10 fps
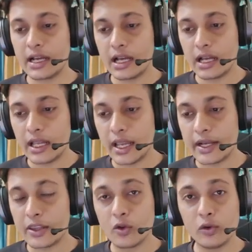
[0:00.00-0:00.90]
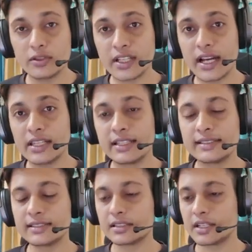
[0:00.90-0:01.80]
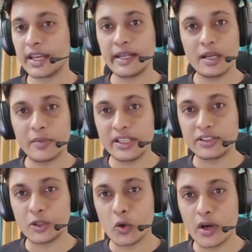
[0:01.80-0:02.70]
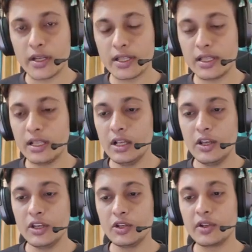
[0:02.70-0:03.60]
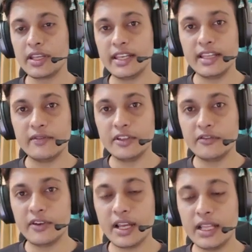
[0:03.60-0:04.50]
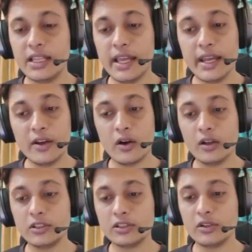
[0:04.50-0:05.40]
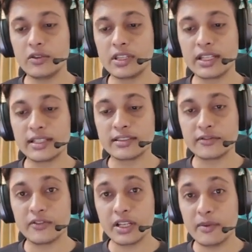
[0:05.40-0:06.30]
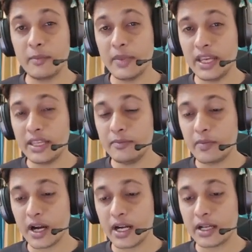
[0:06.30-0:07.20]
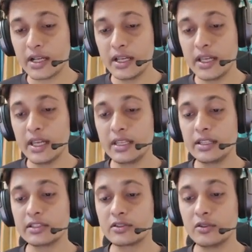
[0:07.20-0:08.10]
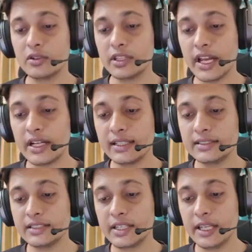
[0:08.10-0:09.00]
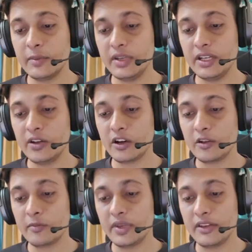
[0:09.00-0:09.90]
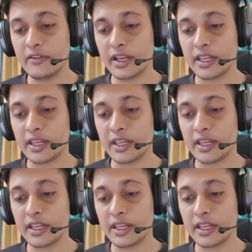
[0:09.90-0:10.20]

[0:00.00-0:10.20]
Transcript: And those are this database URL, your env file, and also there is one main part in this code, that is db.py.